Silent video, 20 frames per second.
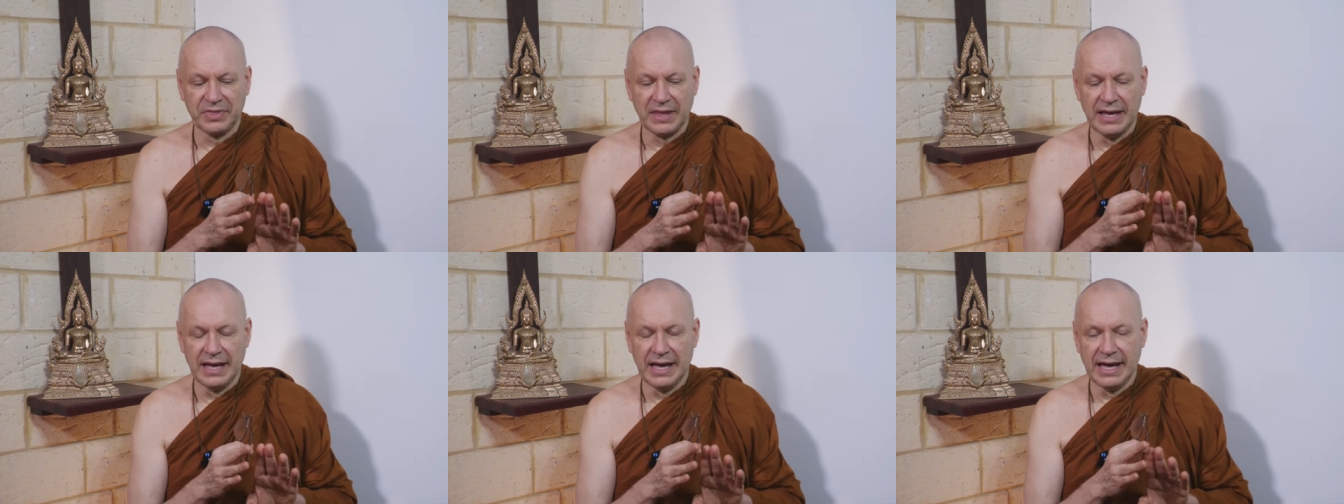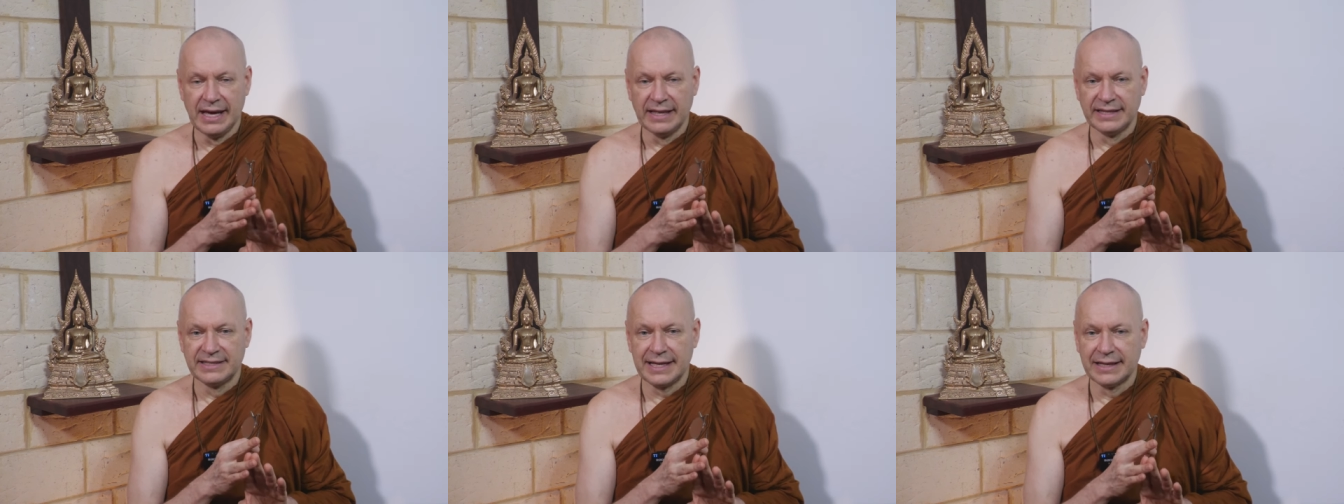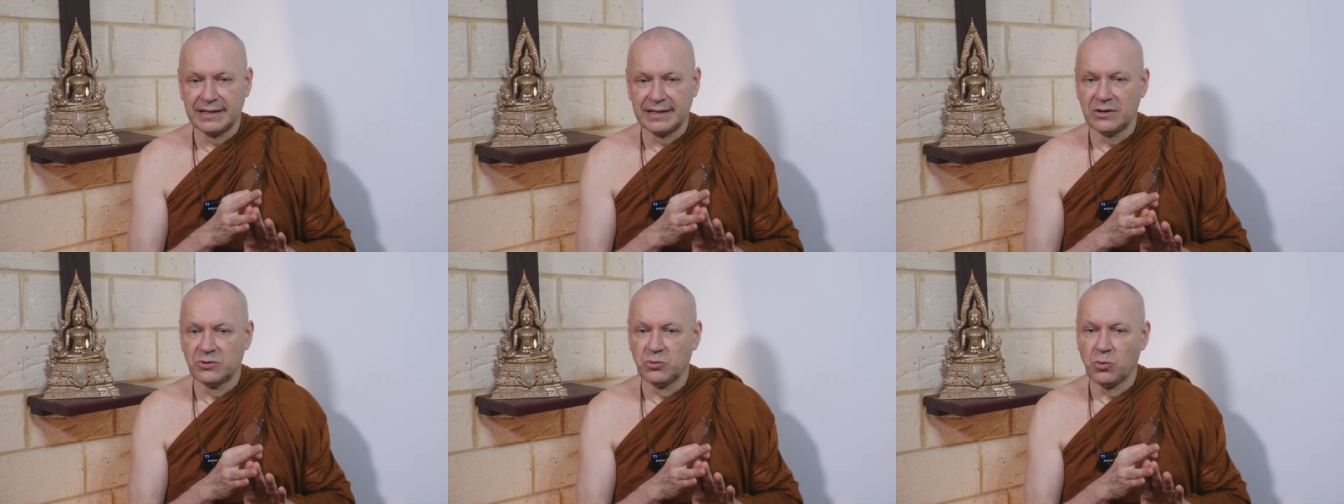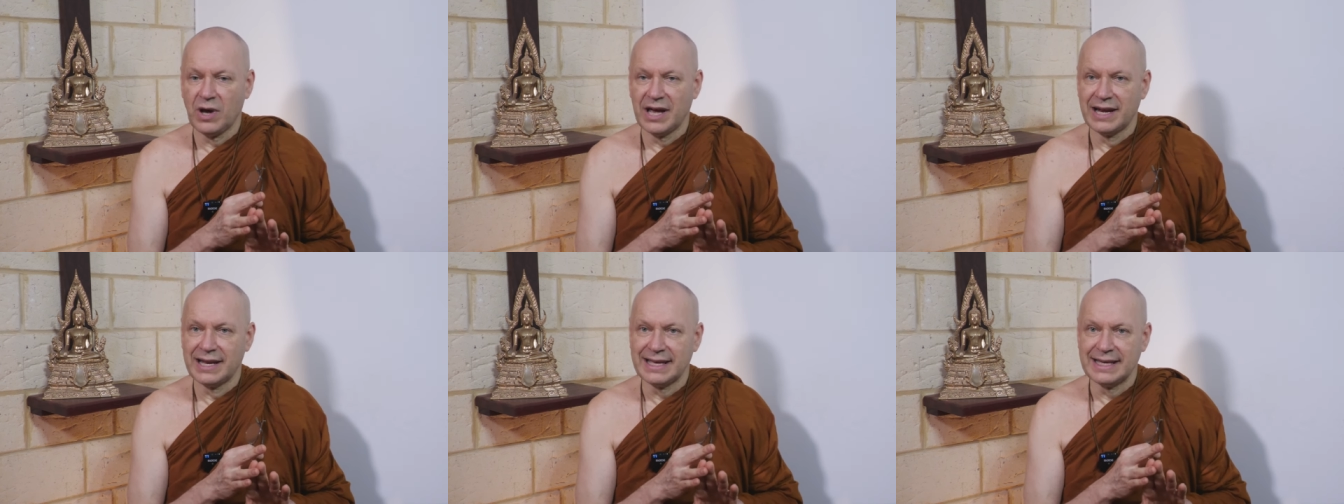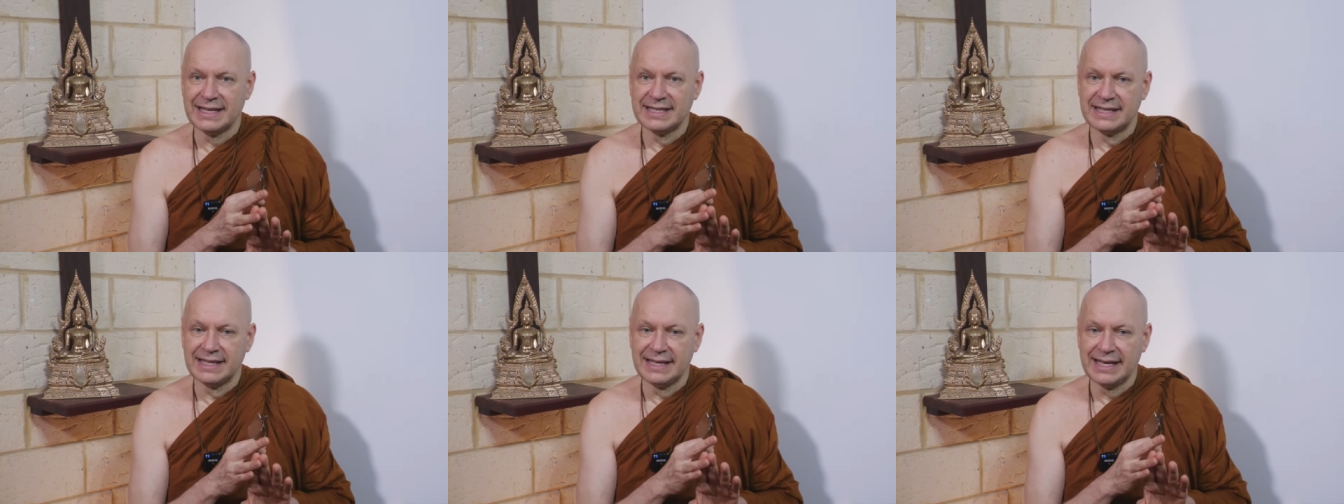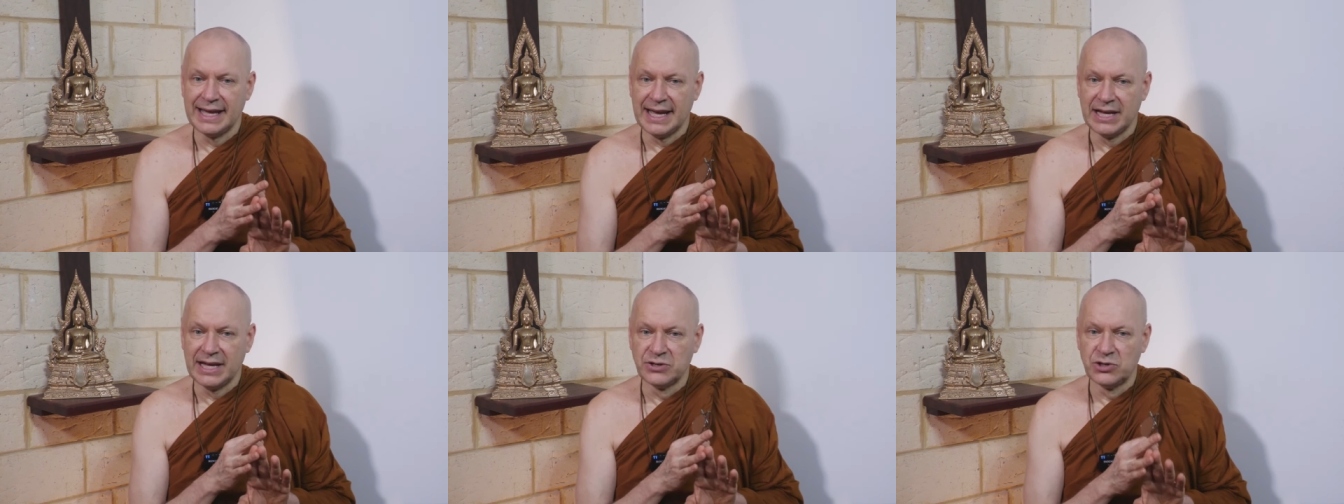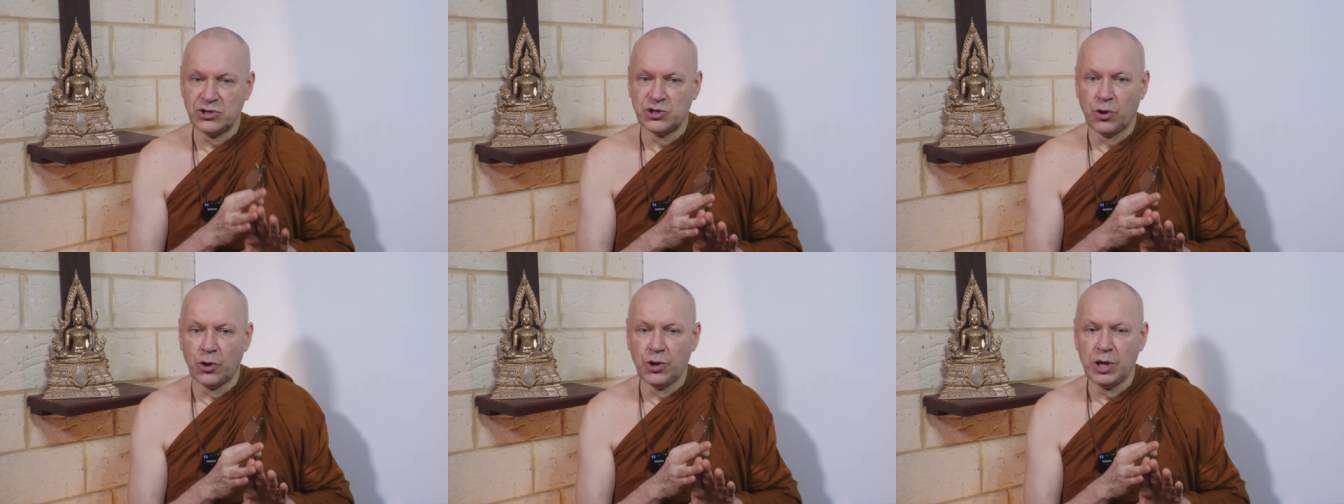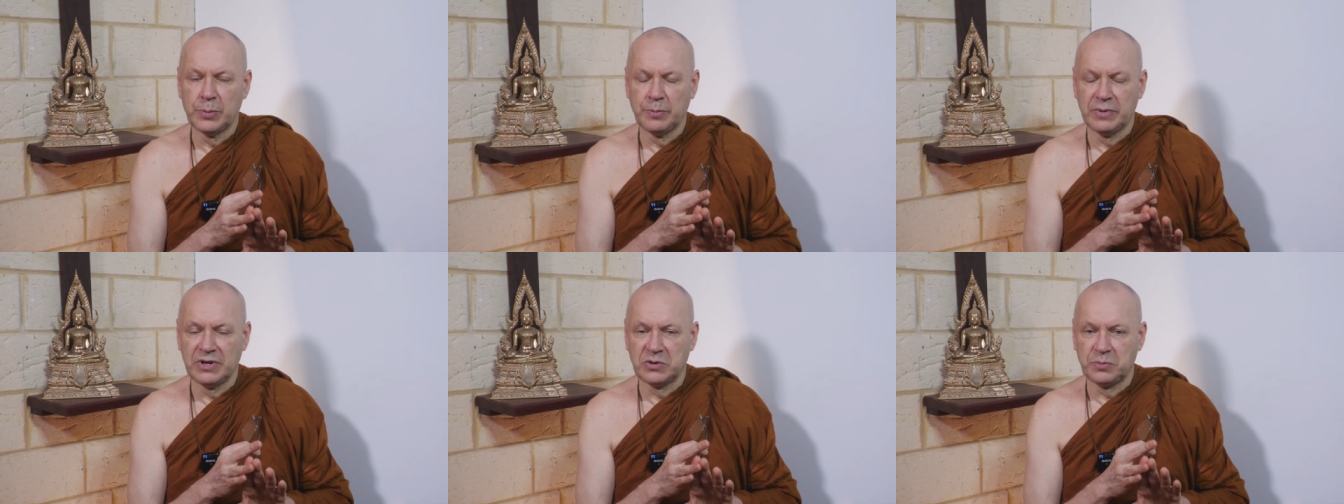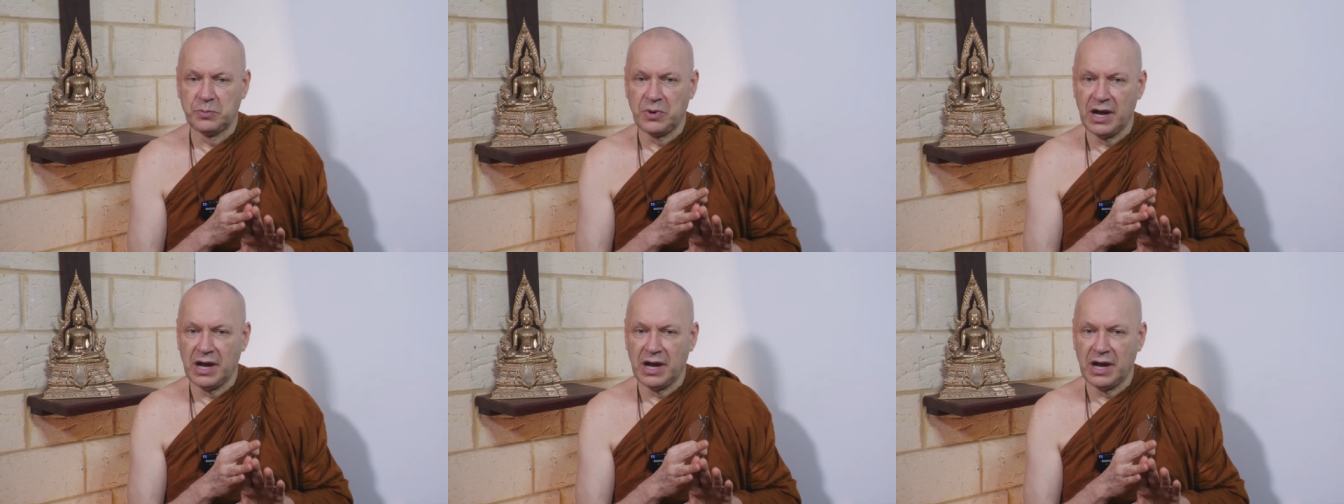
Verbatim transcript: Uh, second one is the enjoyment